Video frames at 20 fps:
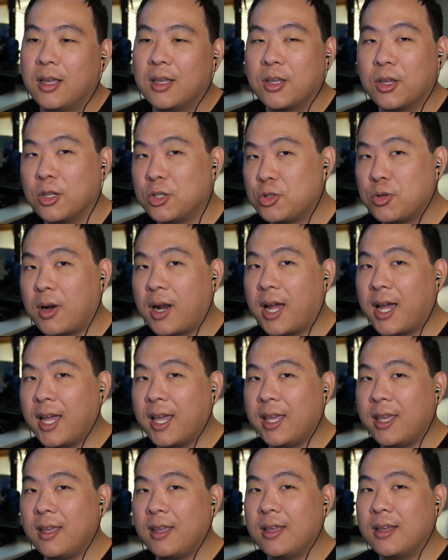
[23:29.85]
Good
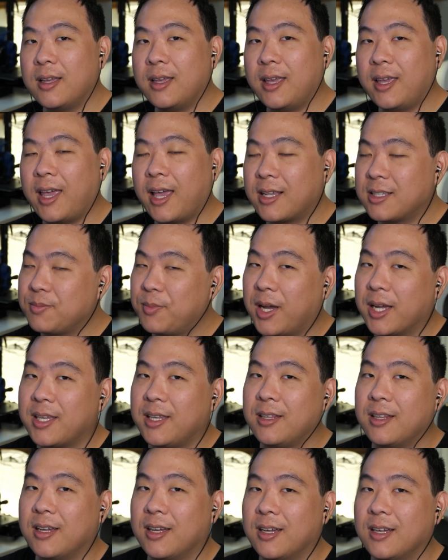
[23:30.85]
try, Ex
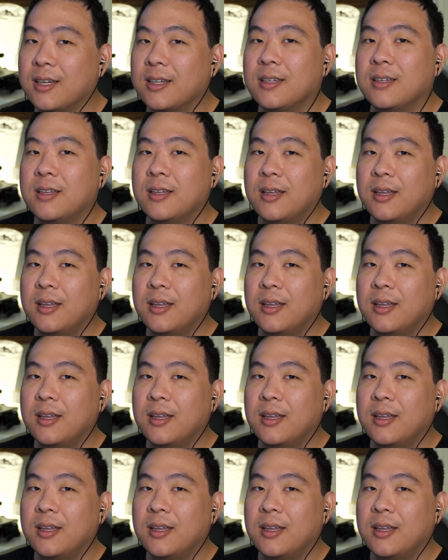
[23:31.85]
Machina.